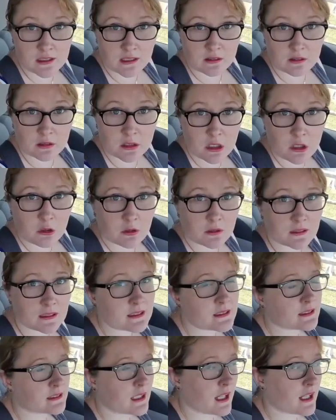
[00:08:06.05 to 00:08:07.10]
there, or at
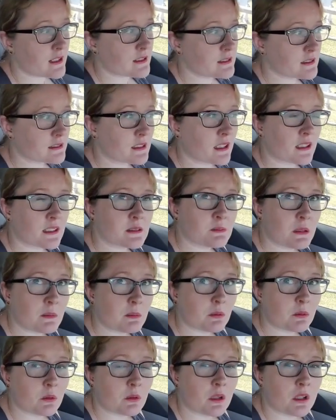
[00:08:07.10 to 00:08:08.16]
least a cache that takes
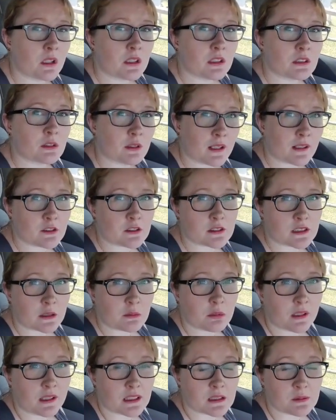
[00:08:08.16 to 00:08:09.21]
people to an
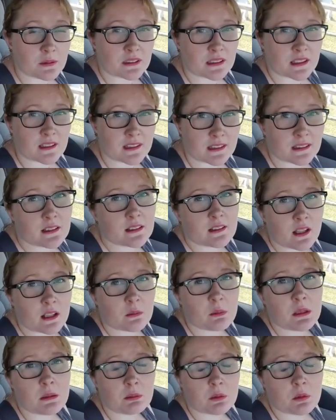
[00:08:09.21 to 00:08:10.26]
interesting place, because I think a lot
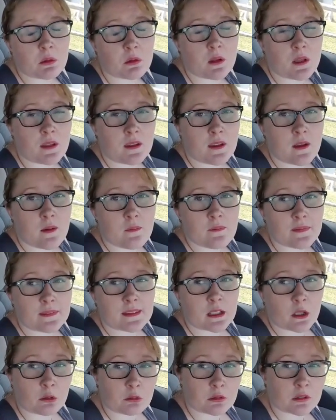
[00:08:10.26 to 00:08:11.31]
of people
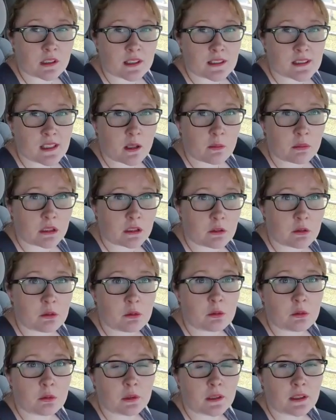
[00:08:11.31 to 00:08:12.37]
don't realize how many
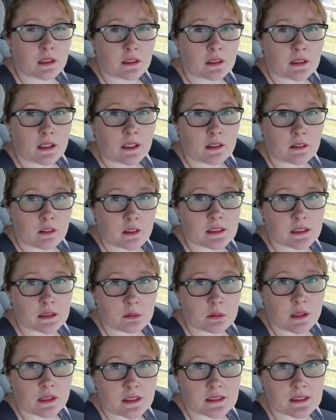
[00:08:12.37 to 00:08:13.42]
cool and
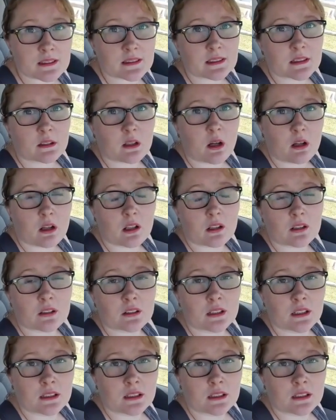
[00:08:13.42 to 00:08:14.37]
interesting places there are